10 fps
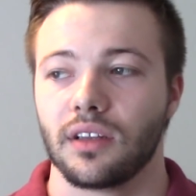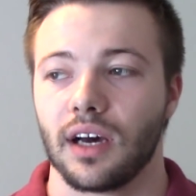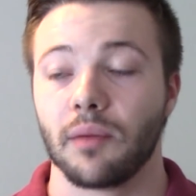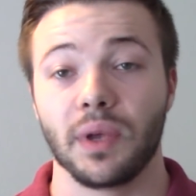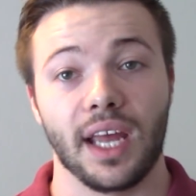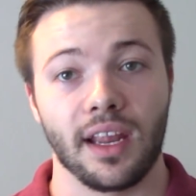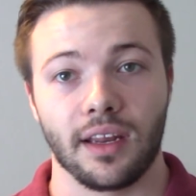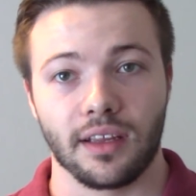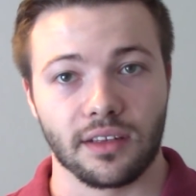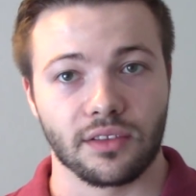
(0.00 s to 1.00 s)
I've been
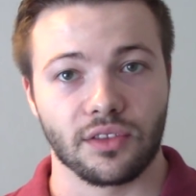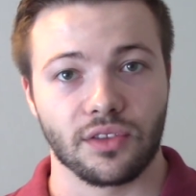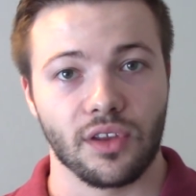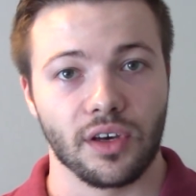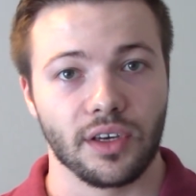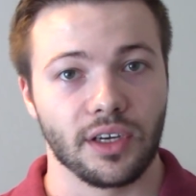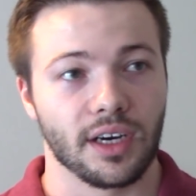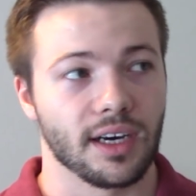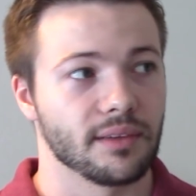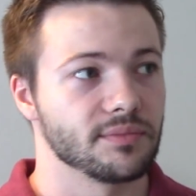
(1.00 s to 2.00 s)
editing
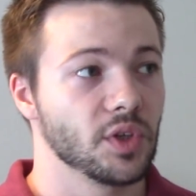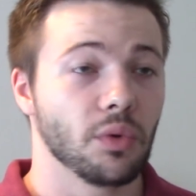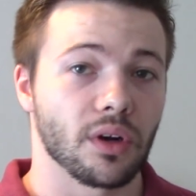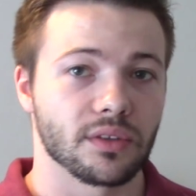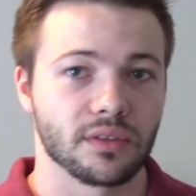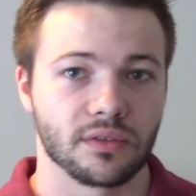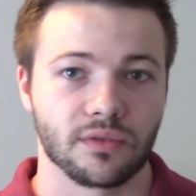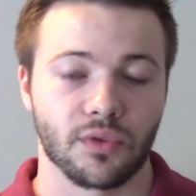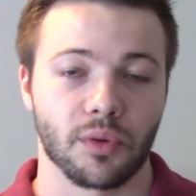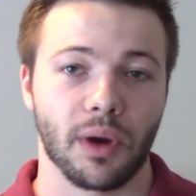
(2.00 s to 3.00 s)
the New World
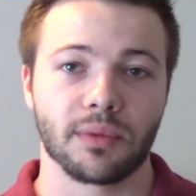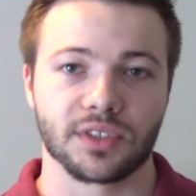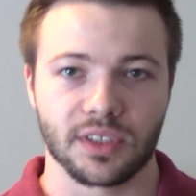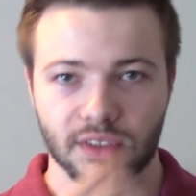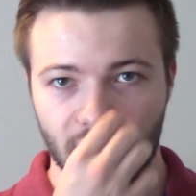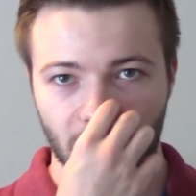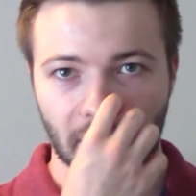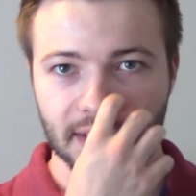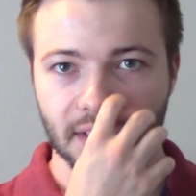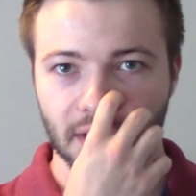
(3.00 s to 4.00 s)
for publishing. So
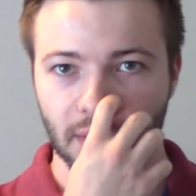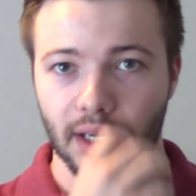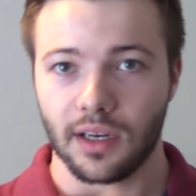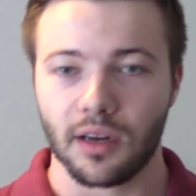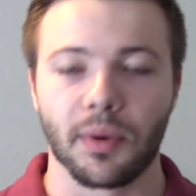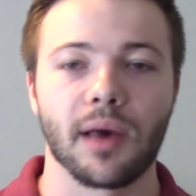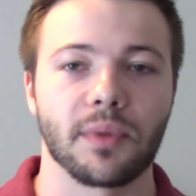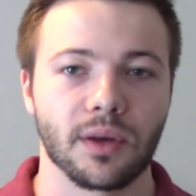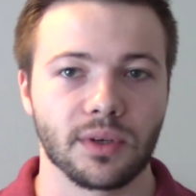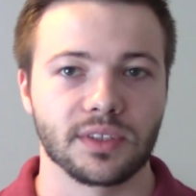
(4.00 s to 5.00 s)
basically what ended up
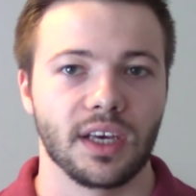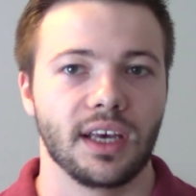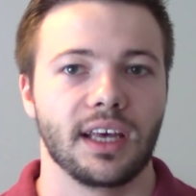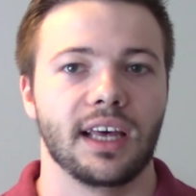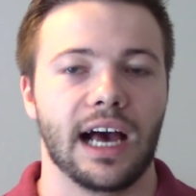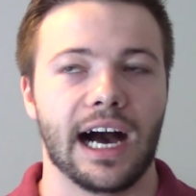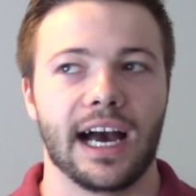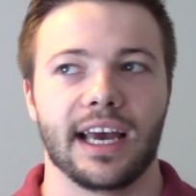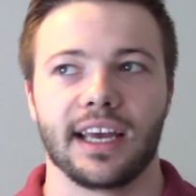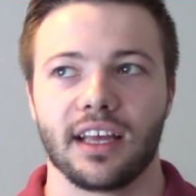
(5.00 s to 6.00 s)
happening was
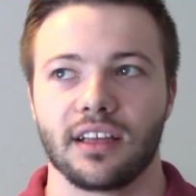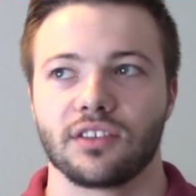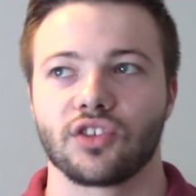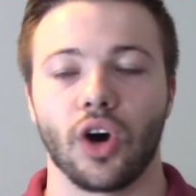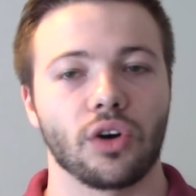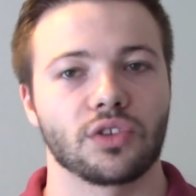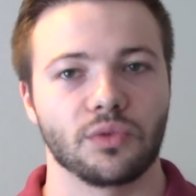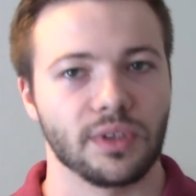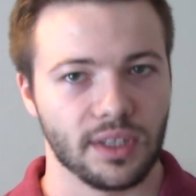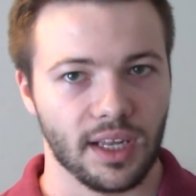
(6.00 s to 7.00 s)
I
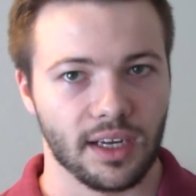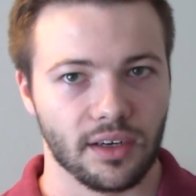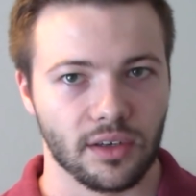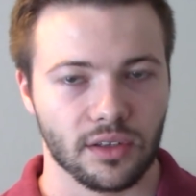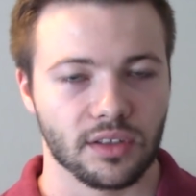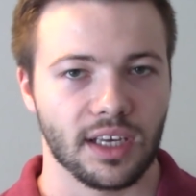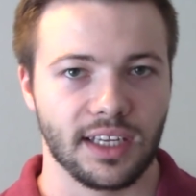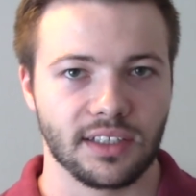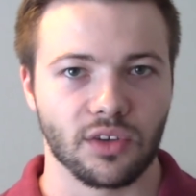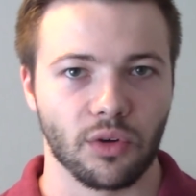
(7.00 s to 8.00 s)
talked with an editor and
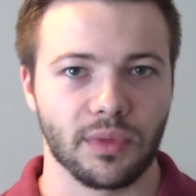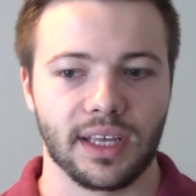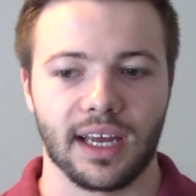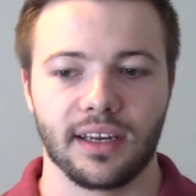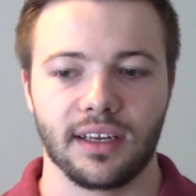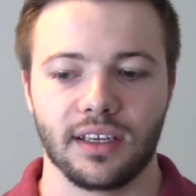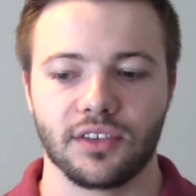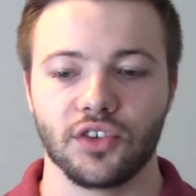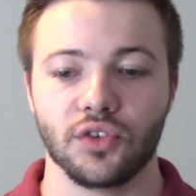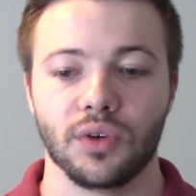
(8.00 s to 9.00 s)
he told me that I need
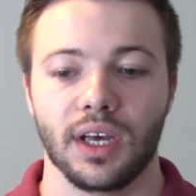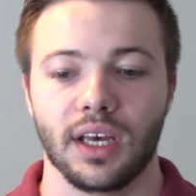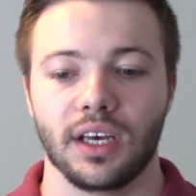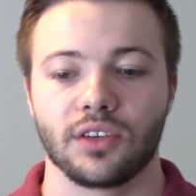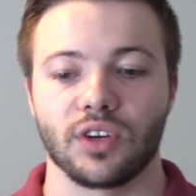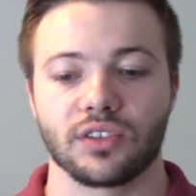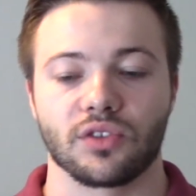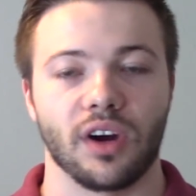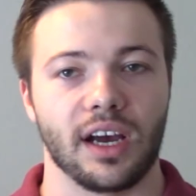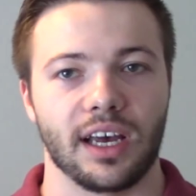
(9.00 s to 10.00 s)
to
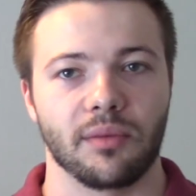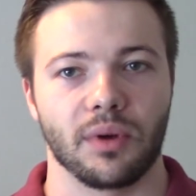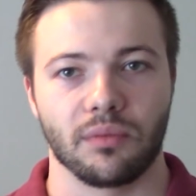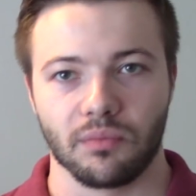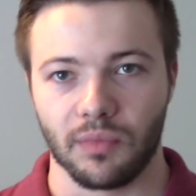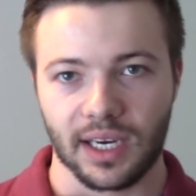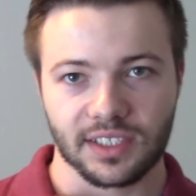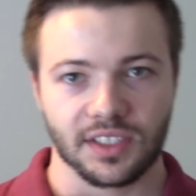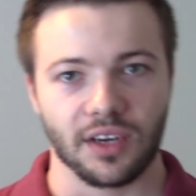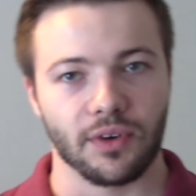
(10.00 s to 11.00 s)
transcribe my
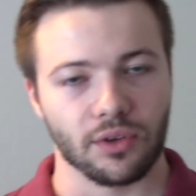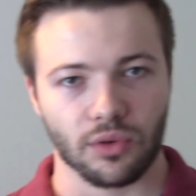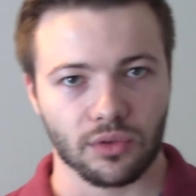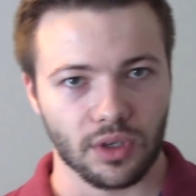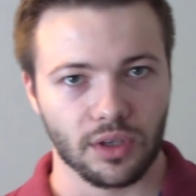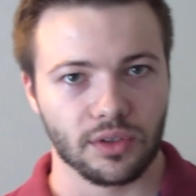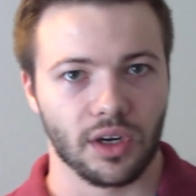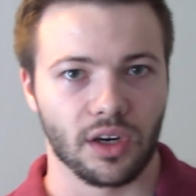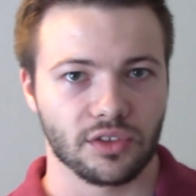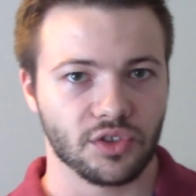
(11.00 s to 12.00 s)
stuff on Railroad
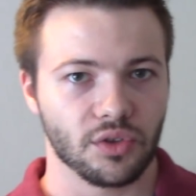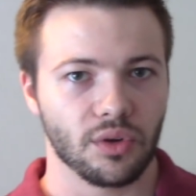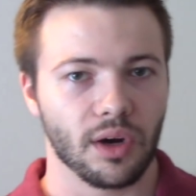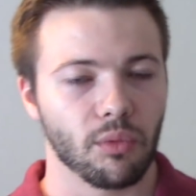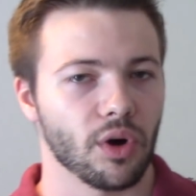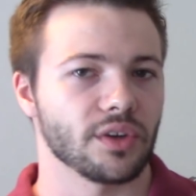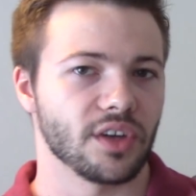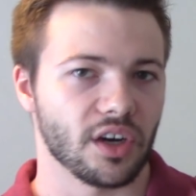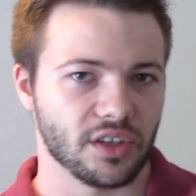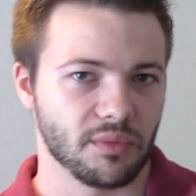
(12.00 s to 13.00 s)
onto a Word
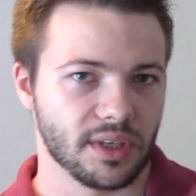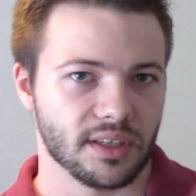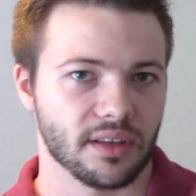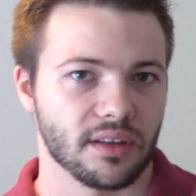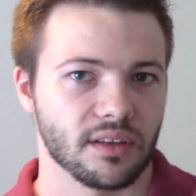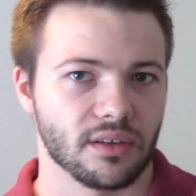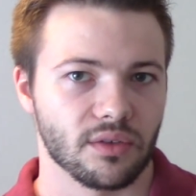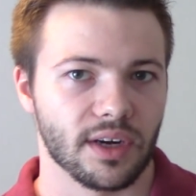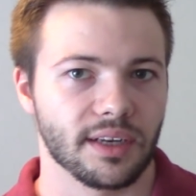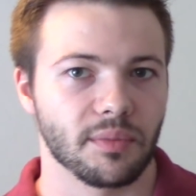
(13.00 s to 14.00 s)
document,
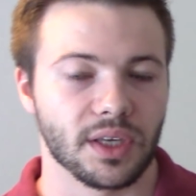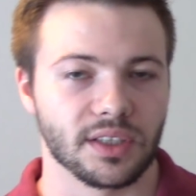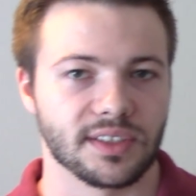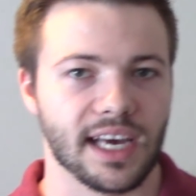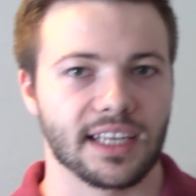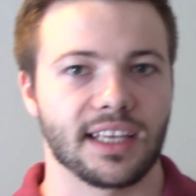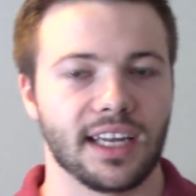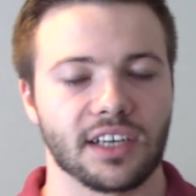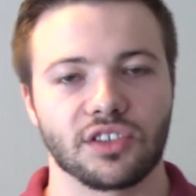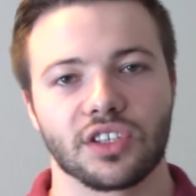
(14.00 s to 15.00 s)
right? Because that can
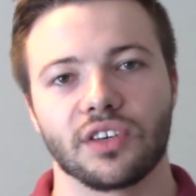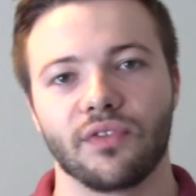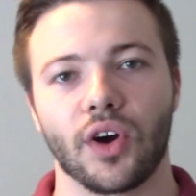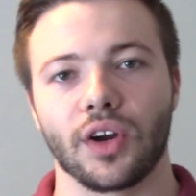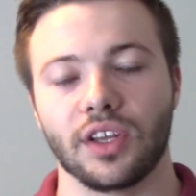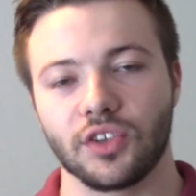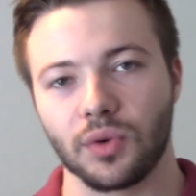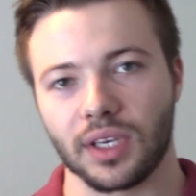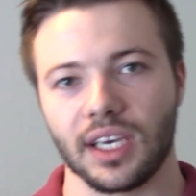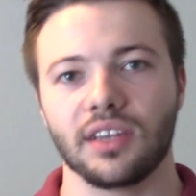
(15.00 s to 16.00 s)
actually convert into
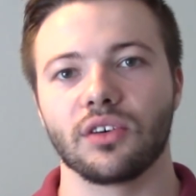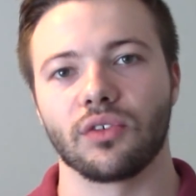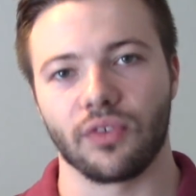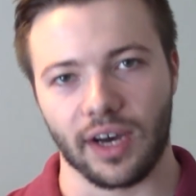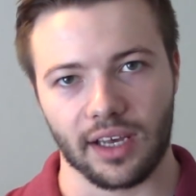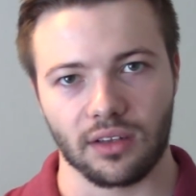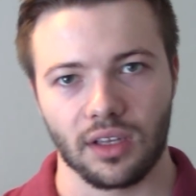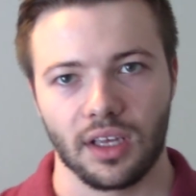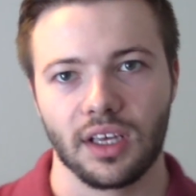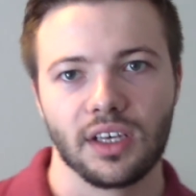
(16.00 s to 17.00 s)
a Kindle file.
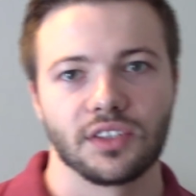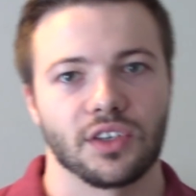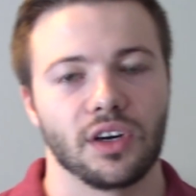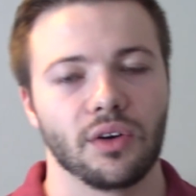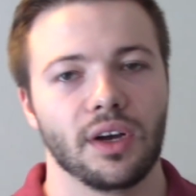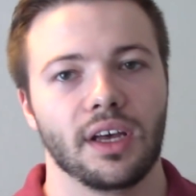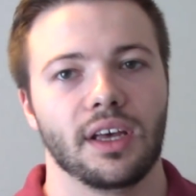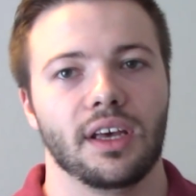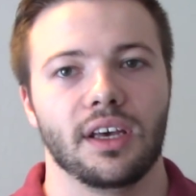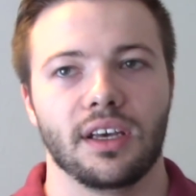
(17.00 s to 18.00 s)
So
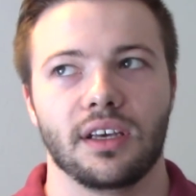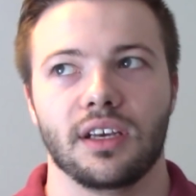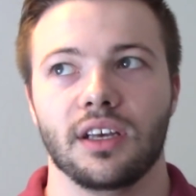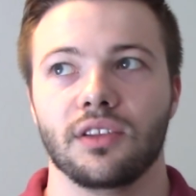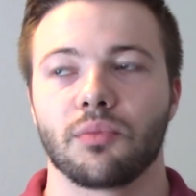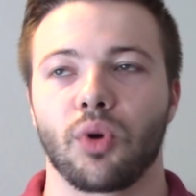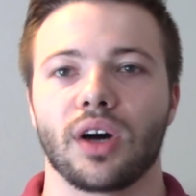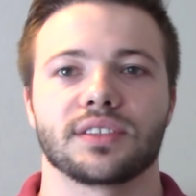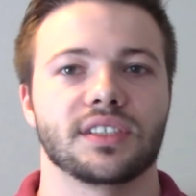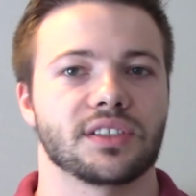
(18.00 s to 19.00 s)
in the
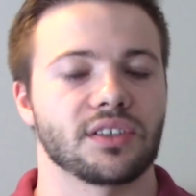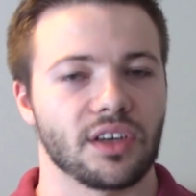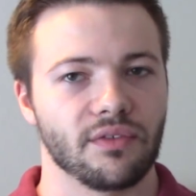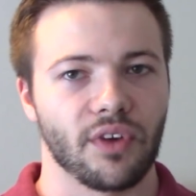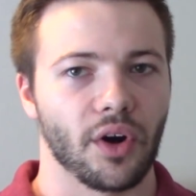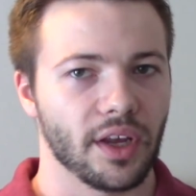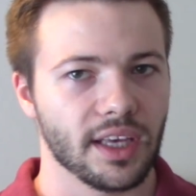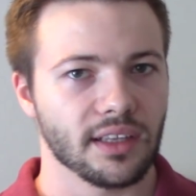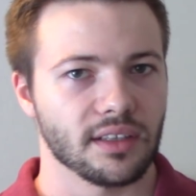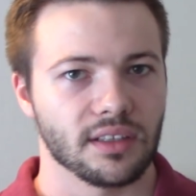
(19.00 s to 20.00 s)
process of converting
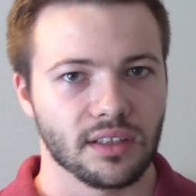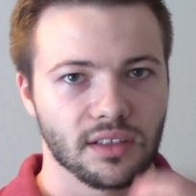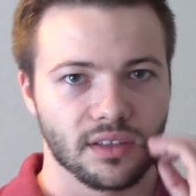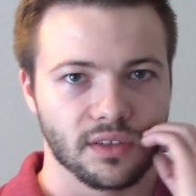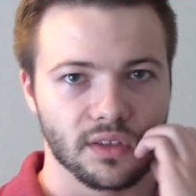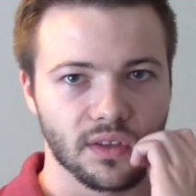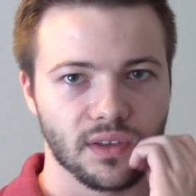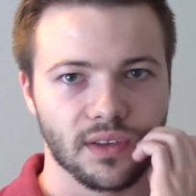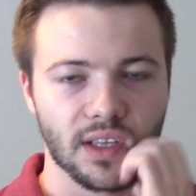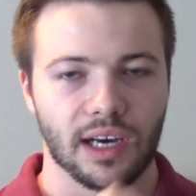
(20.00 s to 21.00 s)
it,
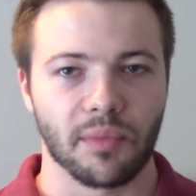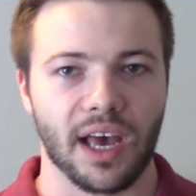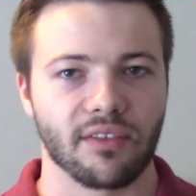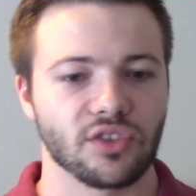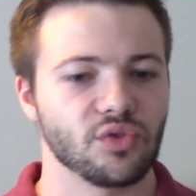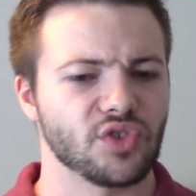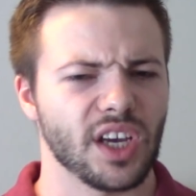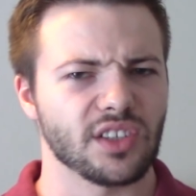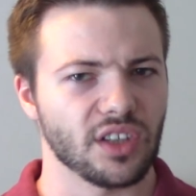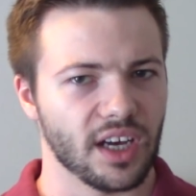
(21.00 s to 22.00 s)
I'm having to
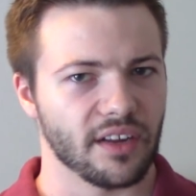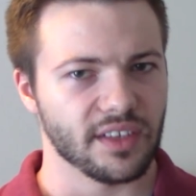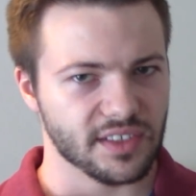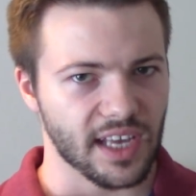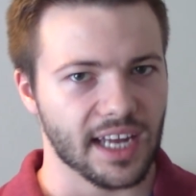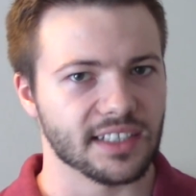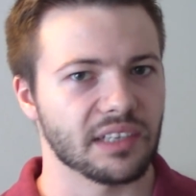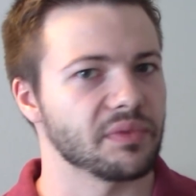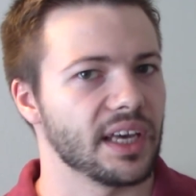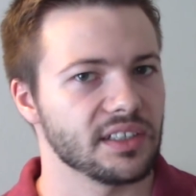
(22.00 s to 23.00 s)
change a lot of the status
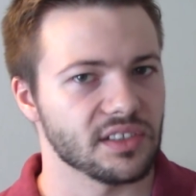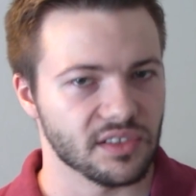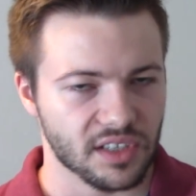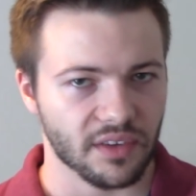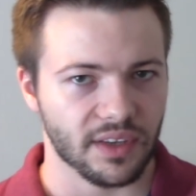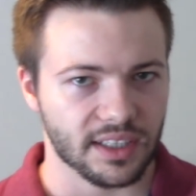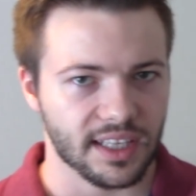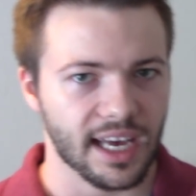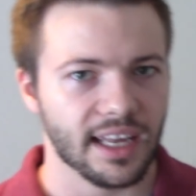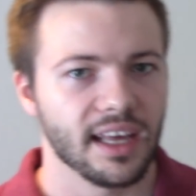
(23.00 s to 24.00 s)
updates and stuff like
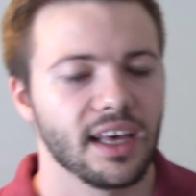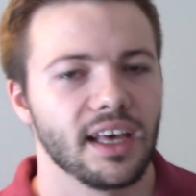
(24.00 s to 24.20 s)
that.